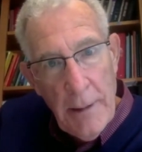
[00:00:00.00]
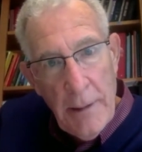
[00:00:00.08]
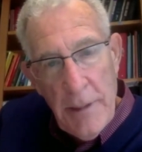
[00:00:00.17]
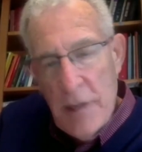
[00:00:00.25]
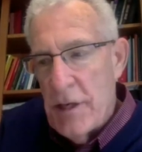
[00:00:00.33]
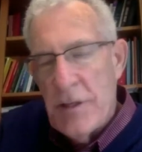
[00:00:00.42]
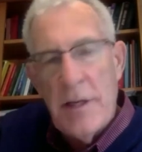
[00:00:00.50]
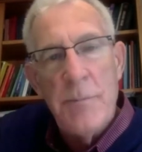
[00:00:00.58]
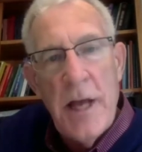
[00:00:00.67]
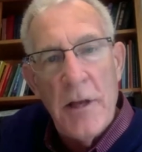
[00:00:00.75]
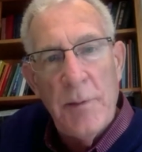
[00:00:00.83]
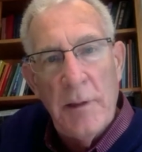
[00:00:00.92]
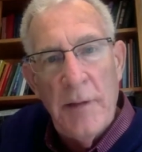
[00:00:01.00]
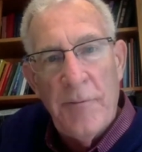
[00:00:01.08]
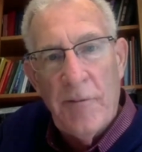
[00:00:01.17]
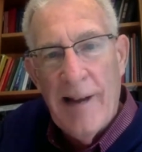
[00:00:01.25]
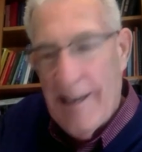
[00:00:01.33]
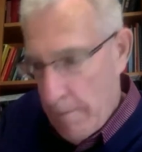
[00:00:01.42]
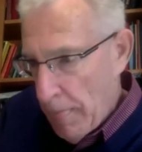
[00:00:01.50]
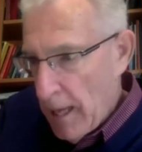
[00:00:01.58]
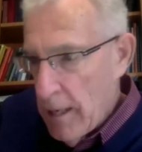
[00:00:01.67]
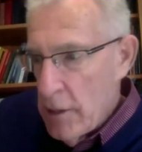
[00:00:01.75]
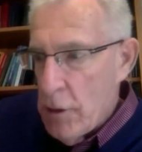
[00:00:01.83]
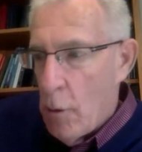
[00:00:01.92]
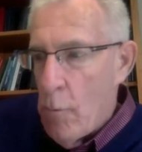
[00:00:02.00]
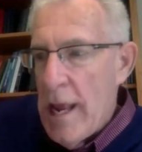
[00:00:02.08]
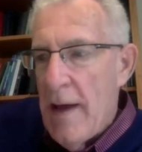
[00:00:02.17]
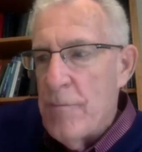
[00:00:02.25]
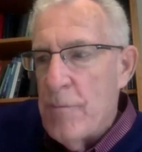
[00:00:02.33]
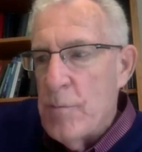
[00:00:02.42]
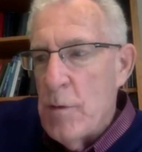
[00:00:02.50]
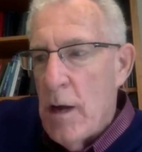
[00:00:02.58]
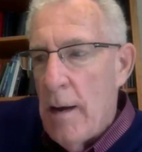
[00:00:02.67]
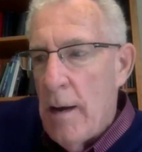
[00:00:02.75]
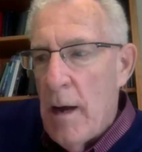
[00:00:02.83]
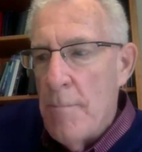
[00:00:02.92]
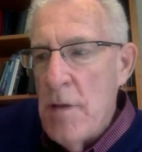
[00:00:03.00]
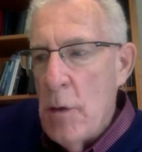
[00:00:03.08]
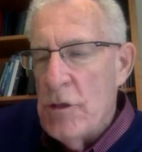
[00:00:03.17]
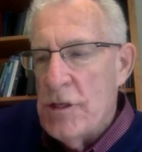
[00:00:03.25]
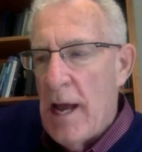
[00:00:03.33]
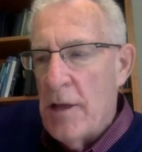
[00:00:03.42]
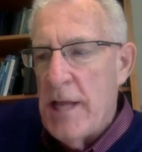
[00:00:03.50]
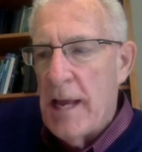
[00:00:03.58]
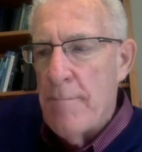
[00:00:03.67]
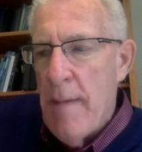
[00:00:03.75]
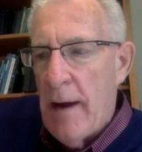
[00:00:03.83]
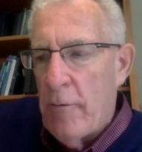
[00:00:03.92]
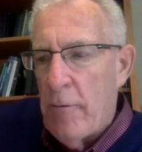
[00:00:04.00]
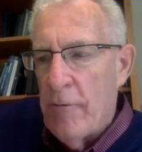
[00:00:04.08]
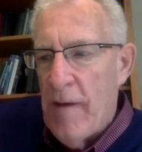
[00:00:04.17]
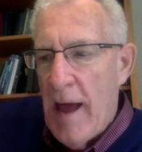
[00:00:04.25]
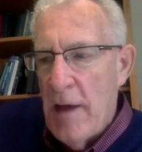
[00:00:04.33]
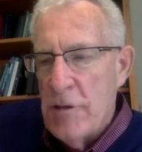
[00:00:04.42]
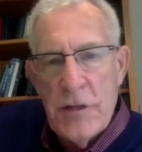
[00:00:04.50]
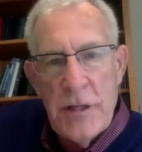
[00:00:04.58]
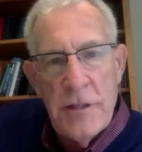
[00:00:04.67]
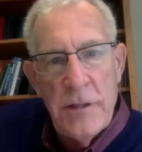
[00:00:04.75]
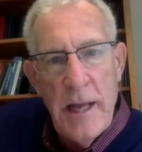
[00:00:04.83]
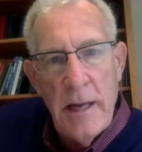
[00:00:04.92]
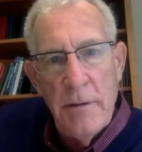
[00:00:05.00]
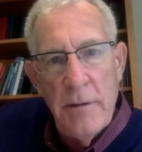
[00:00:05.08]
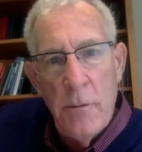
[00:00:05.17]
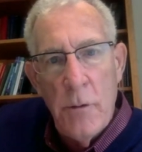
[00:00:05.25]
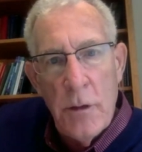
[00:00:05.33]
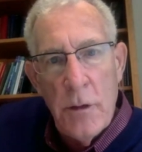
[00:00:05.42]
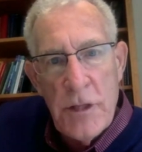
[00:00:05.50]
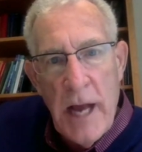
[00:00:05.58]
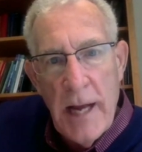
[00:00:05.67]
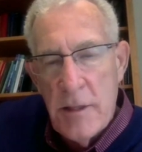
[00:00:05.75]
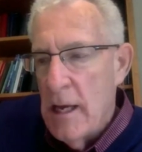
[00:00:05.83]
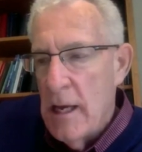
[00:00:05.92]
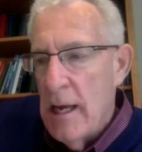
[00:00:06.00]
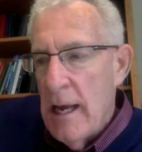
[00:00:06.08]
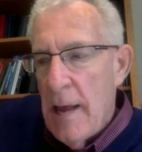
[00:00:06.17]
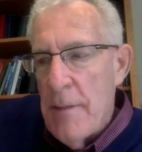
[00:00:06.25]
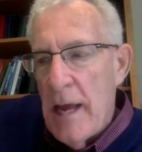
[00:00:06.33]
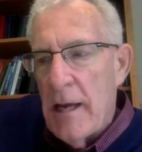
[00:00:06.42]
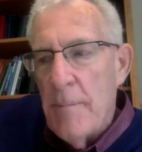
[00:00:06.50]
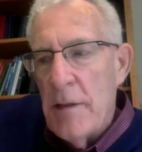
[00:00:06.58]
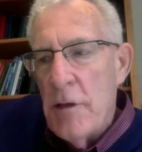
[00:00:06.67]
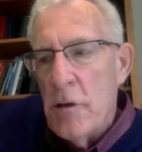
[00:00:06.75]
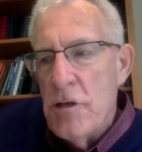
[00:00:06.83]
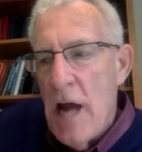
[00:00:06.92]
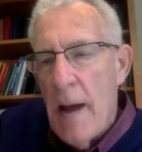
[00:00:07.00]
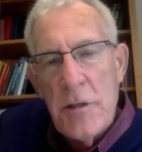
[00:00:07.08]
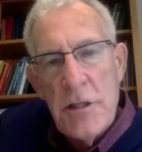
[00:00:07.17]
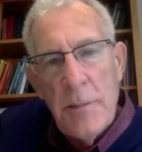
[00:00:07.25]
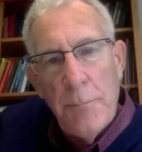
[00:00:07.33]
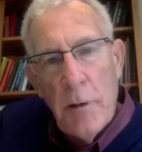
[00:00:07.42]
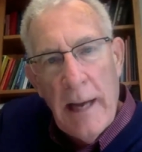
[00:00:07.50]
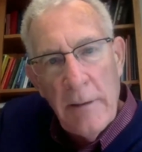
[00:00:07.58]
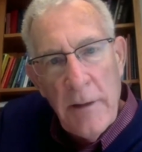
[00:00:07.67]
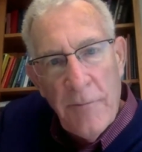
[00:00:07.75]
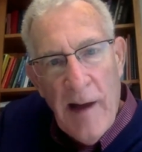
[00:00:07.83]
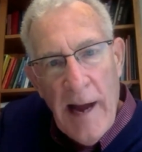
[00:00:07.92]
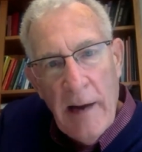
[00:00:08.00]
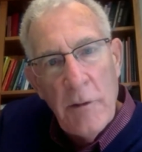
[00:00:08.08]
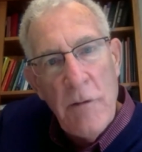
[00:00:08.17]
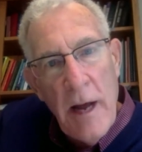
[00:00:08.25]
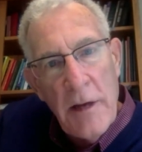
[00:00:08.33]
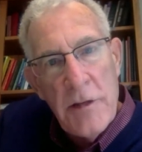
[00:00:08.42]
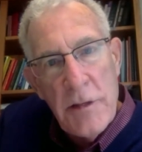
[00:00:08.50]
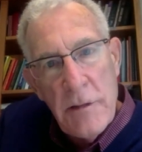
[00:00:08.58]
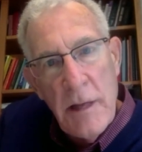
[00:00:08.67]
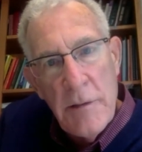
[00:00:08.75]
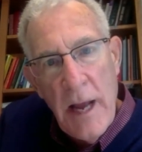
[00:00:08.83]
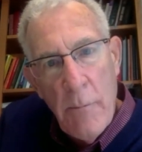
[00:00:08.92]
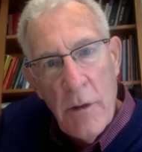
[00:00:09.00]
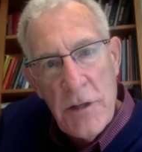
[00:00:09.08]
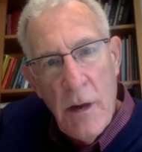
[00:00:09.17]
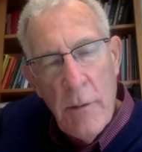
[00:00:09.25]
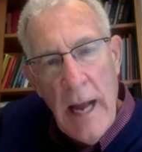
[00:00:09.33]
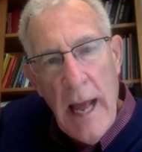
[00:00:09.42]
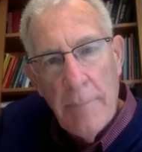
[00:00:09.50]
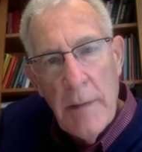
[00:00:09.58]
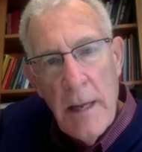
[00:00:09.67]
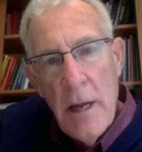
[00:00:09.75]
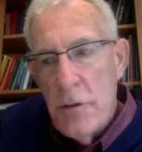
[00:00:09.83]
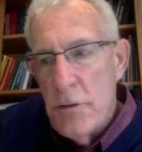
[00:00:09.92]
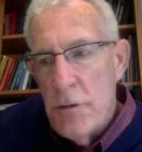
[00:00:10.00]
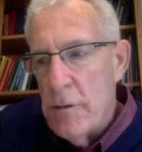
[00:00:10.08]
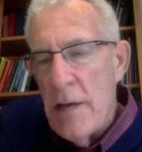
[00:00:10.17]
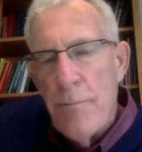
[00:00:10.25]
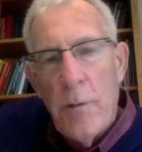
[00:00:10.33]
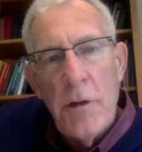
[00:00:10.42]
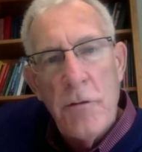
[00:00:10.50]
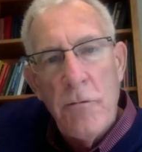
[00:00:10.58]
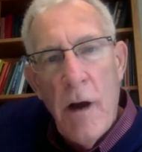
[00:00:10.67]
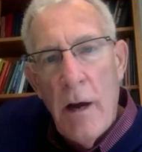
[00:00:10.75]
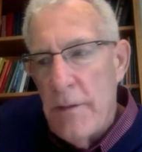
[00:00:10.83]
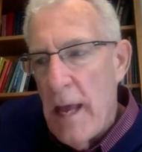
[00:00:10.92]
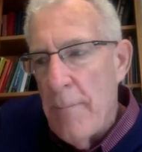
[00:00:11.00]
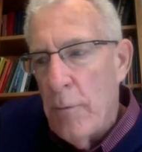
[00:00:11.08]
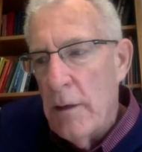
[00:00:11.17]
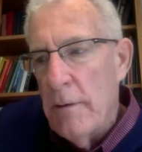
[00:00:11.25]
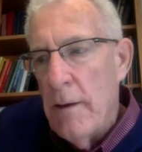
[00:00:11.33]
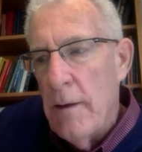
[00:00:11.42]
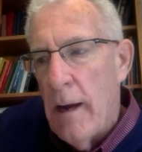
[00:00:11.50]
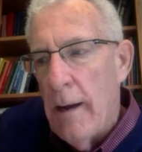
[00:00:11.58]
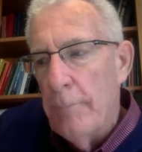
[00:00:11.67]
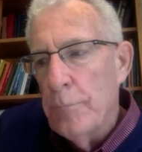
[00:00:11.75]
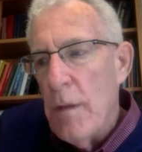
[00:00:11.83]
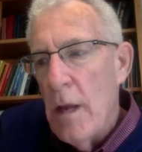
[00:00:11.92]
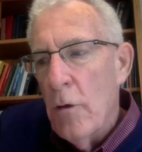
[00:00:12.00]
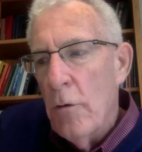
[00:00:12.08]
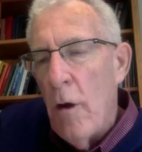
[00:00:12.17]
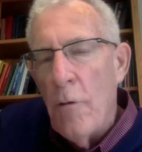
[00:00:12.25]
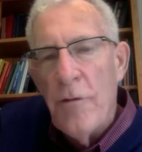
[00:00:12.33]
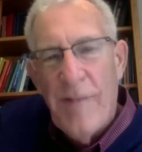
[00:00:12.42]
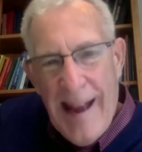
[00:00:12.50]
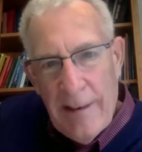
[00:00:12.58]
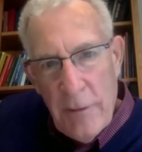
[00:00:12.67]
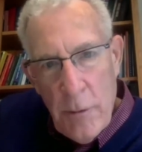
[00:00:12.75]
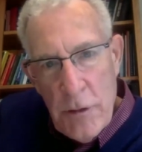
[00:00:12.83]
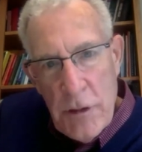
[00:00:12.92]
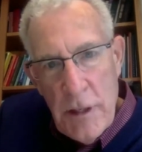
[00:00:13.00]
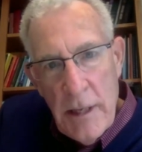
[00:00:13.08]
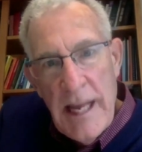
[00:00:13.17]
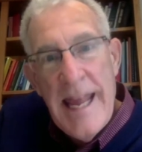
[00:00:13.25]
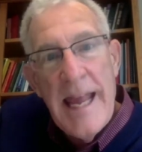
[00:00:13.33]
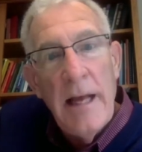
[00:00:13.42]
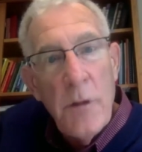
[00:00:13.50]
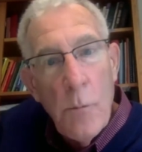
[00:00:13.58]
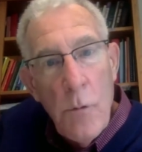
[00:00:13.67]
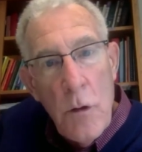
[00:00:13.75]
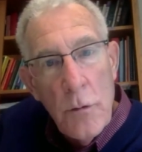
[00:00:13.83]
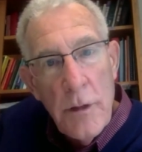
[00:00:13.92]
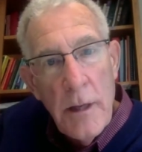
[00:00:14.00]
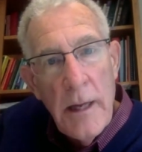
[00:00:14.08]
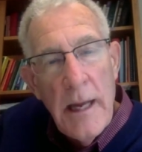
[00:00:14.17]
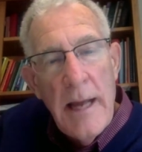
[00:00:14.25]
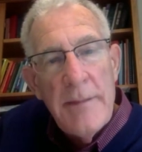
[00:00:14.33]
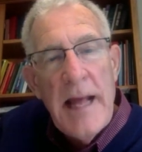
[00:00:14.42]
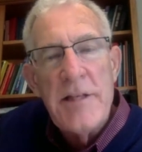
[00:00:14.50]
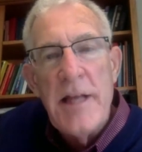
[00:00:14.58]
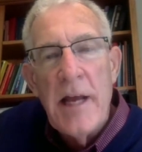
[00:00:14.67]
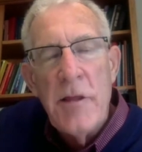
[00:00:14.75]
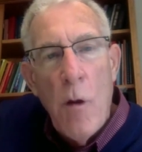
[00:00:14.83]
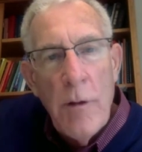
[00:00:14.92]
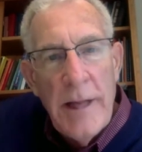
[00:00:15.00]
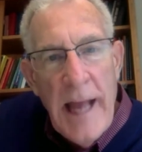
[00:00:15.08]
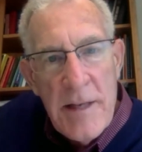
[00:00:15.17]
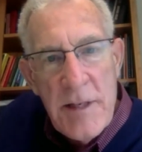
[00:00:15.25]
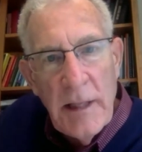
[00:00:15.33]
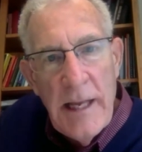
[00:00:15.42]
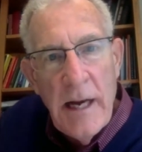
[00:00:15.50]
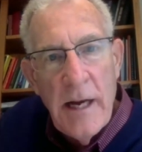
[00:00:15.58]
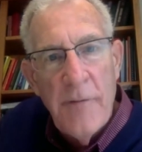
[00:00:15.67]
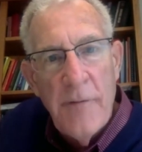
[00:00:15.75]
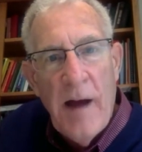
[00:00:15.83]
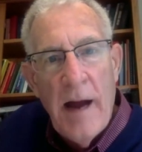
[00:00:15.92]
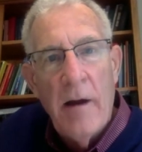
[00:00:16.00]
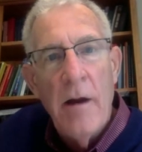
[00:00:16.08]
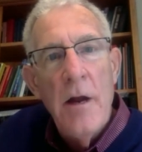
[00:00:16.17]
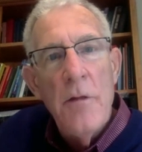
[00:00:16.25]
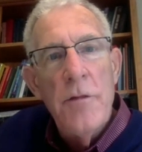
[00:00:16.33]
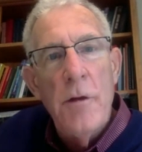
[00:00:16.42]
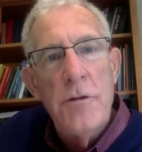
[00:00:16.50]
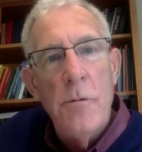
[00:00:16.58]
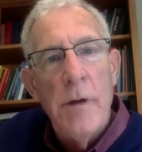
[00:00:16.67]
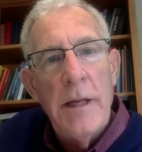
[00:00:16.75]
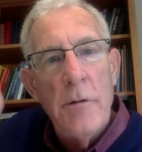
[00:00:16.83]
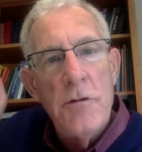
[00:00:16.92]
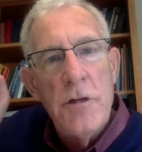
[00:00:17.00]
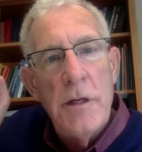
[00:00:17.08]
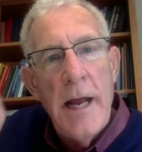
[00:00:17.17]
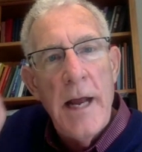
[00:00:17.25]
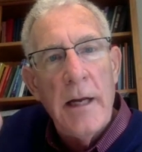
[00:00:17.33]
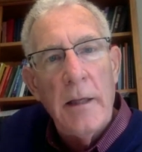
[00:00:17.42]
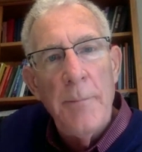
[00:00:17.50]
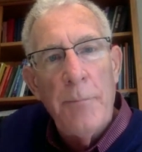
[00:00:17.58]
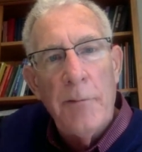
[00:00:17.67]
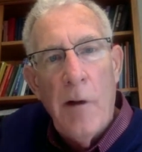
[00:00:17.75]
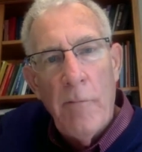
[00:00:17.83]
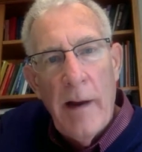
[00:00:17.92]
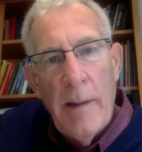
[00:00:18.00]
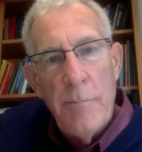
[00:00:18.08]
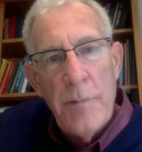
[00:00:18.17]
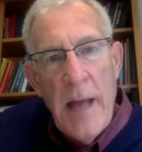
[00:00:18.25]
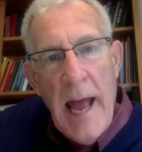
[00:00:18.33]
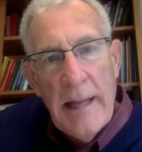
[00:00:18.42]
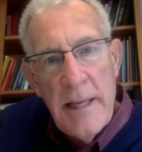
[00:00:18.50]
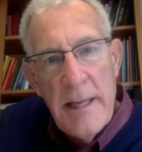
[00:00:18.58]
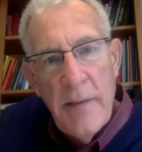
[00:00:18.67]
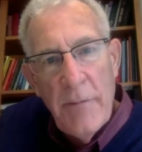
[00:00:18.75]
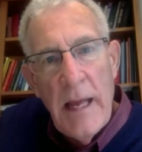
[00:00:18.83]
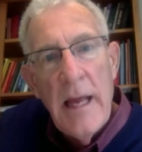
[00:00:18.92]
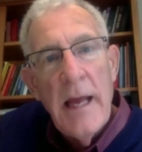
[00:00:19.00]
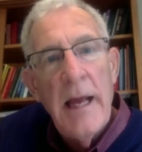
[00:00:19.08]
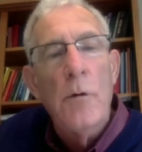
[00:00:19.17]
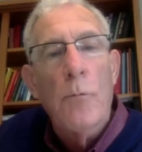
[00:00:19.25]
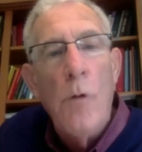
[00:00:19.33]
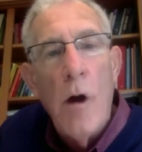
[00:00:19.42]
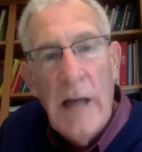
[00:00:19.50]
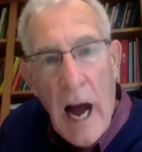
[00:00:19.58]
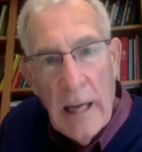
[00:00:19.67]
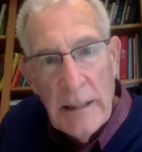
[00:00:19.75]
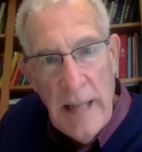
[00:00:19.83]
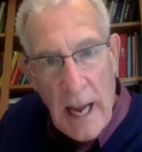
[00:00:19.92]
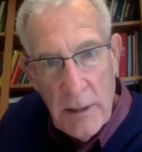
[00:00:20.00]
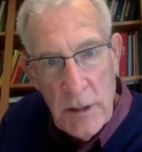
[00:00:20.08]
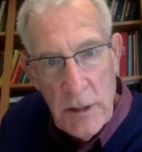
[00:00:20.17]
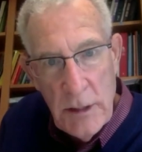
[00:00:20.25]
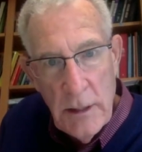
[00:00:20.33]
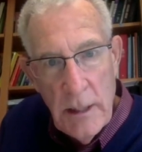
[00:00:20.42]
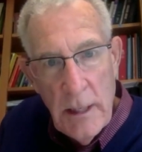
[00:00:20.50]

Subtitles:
They see some cells proliferating. So we have immune cells like macrophages and leukocytes, and they come in. Their job is to put out the fire and try to say what's going on. So they put growth factors to heal the wound. That's like throwing gasoline on a fire. They're doing their genetically programmed activity in the wrong context.